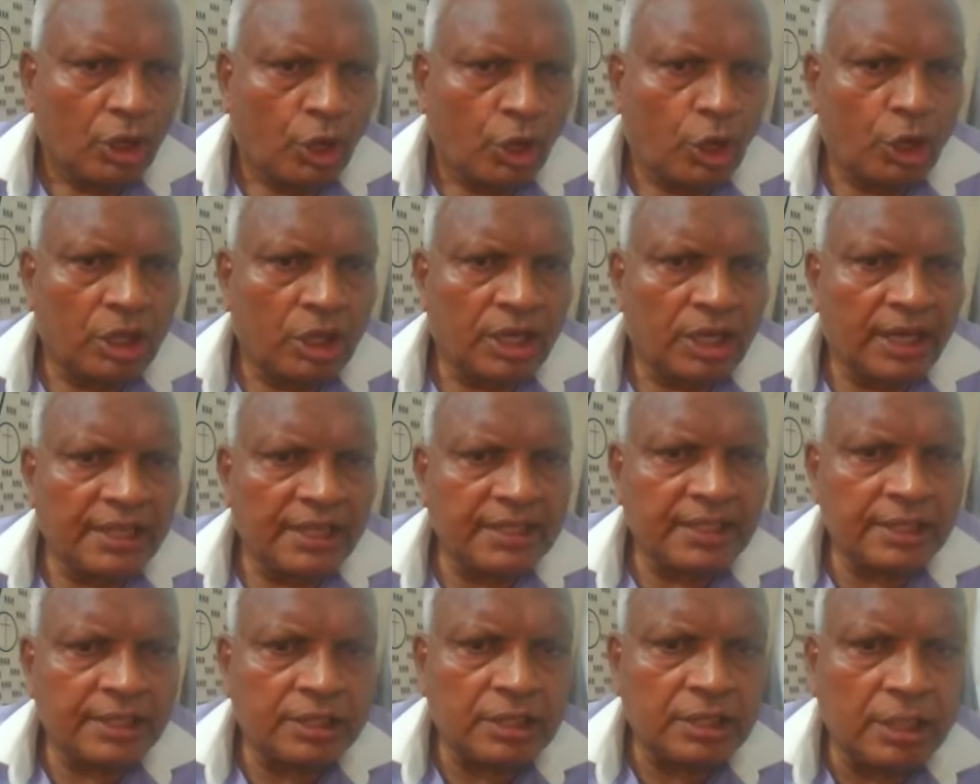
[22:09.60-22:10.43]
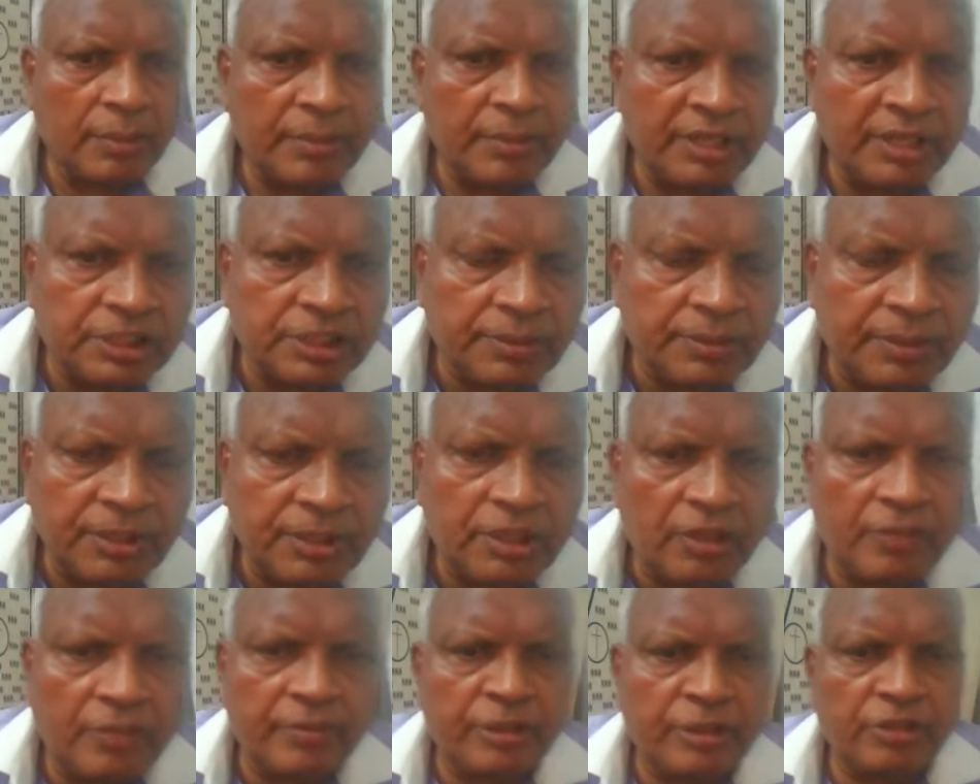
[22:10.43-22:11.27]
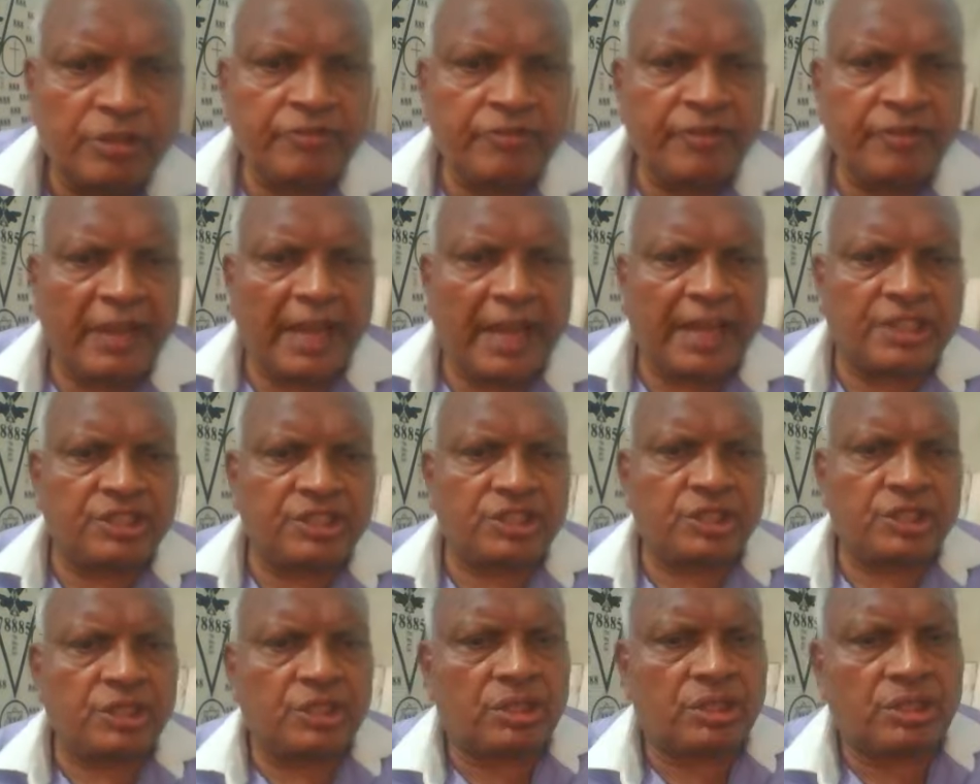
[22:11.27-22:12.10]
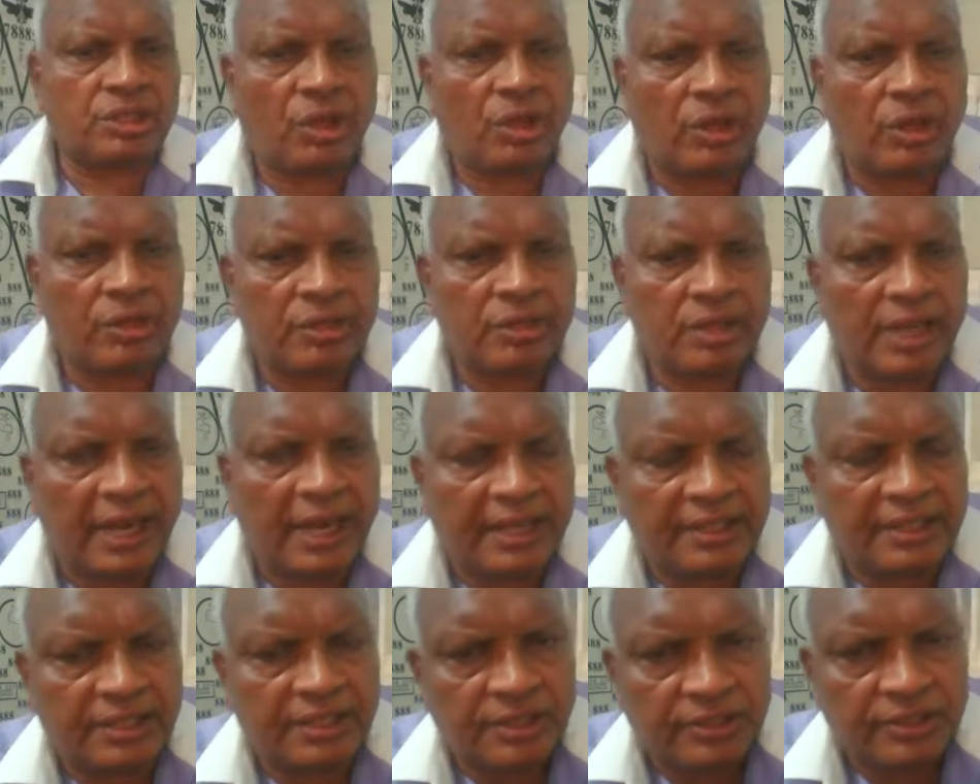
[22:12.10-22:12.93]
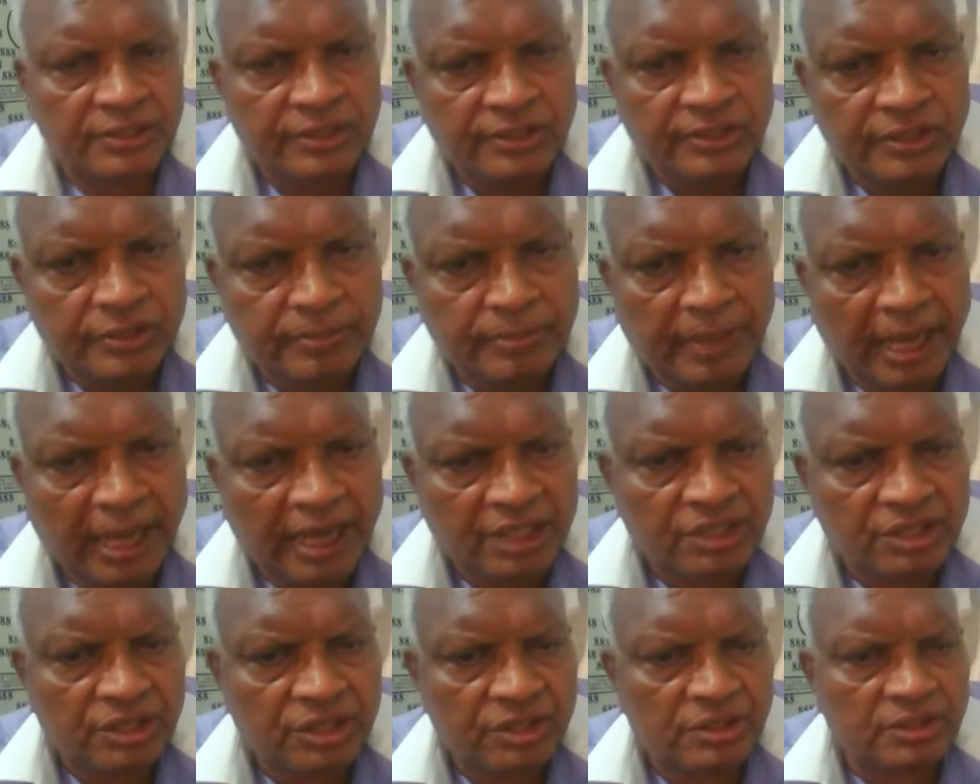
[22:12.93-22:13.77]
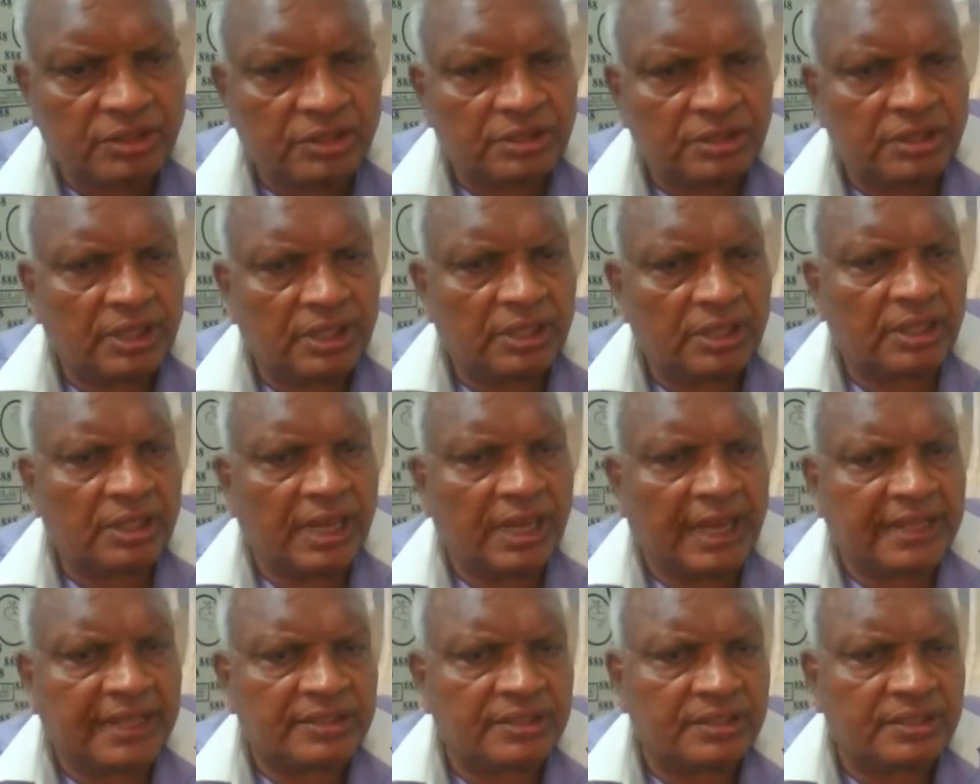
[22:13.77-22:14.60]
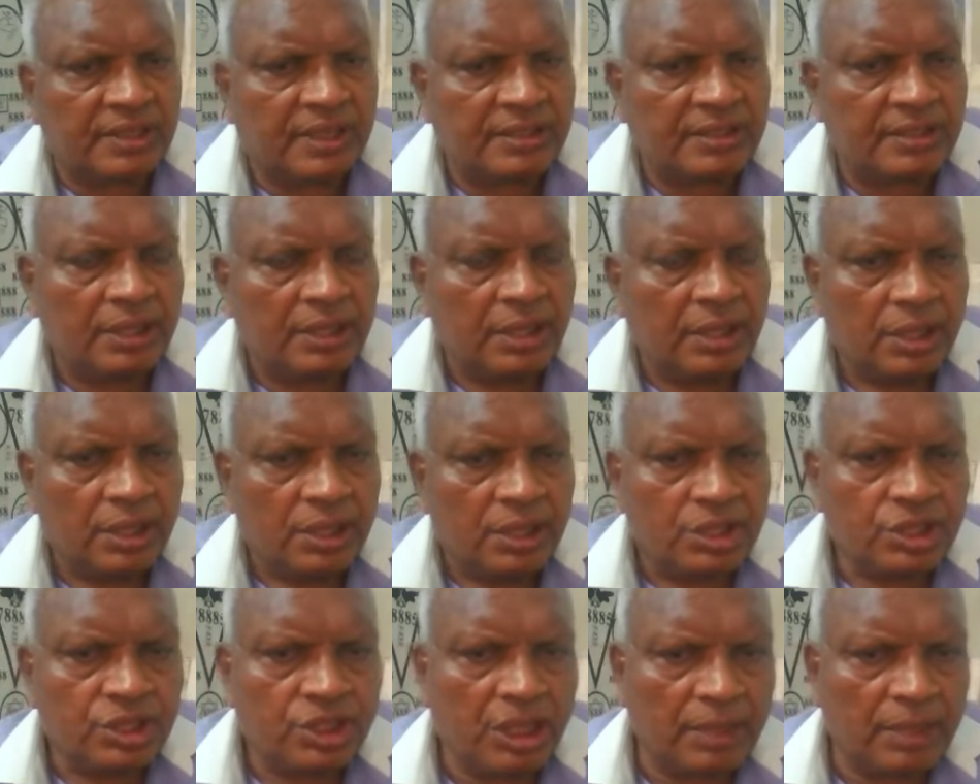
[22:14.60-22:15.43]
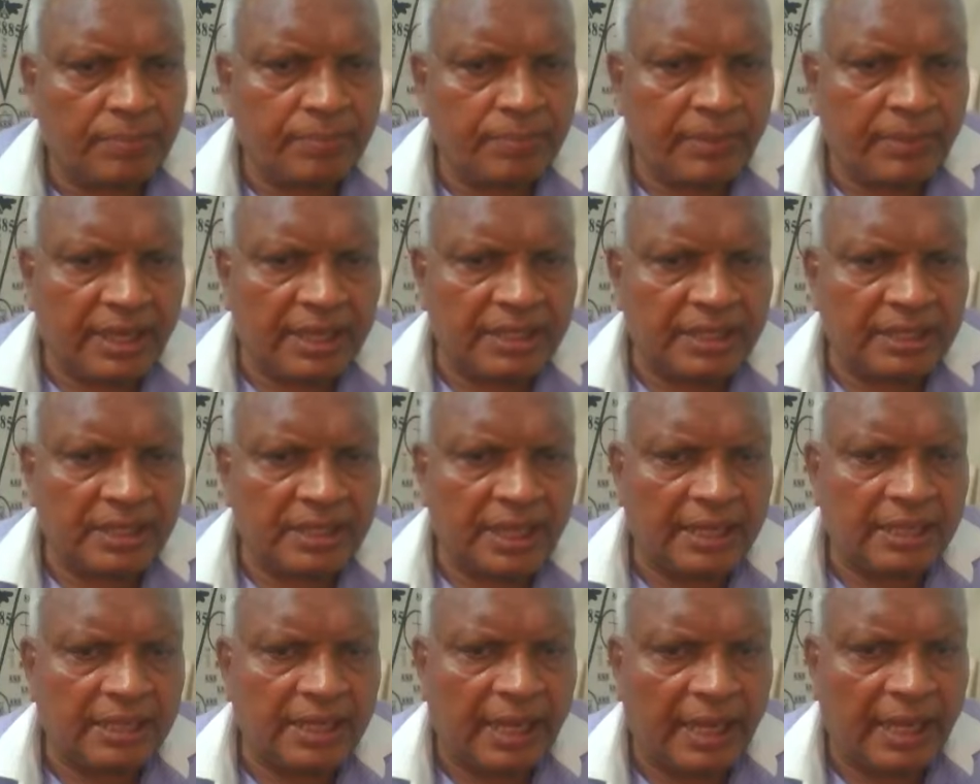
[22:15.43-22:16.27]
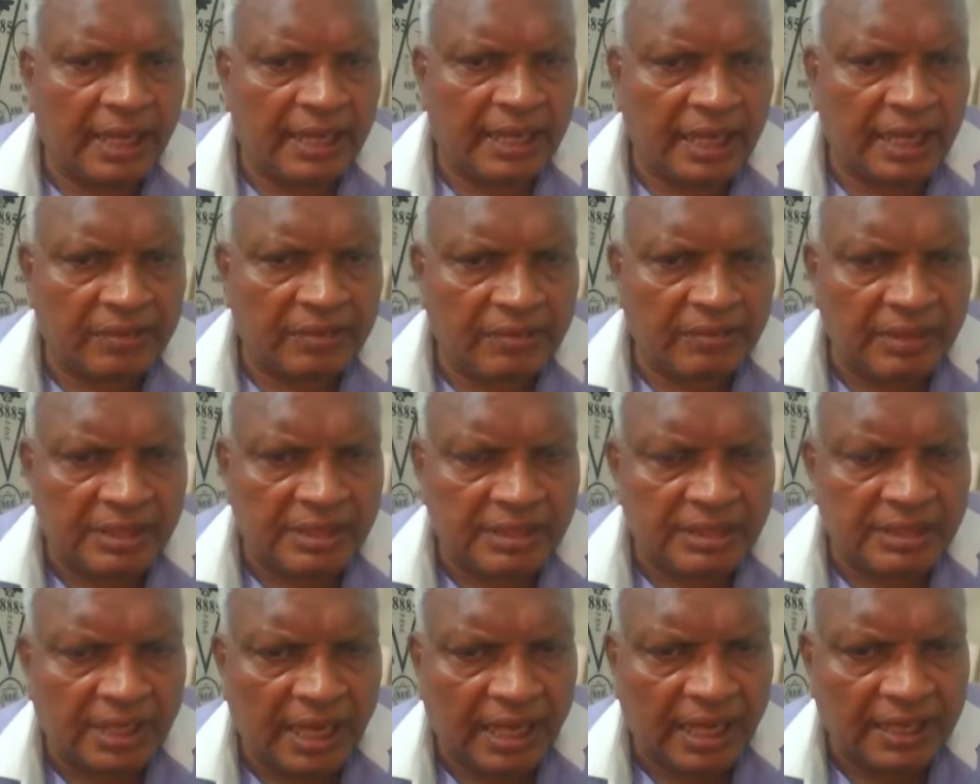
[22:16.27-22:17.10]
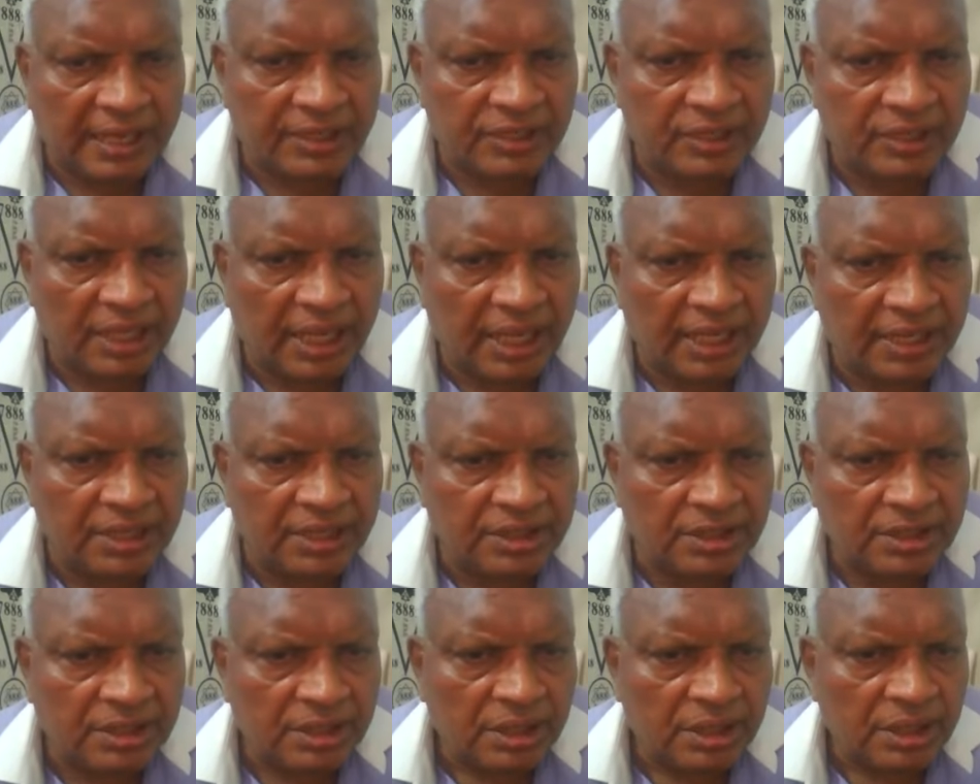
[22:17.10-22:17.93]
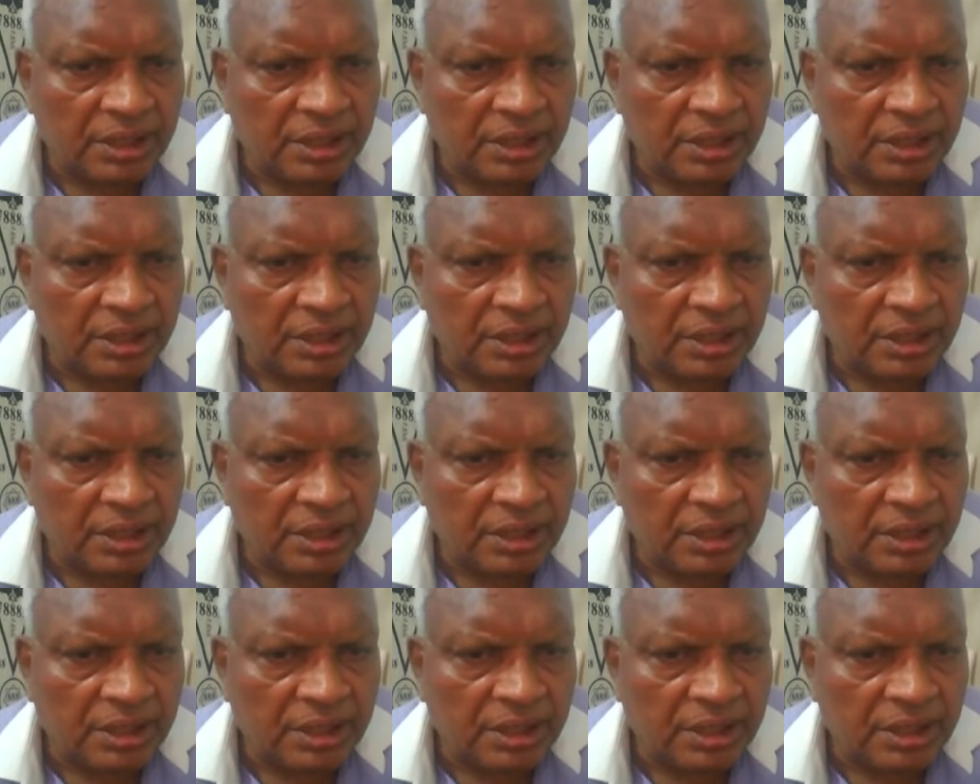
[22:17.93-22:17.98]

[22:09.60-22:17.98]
all right, then commencement of manufacture, contractors, inspections and tests and shipment and arrivals at site.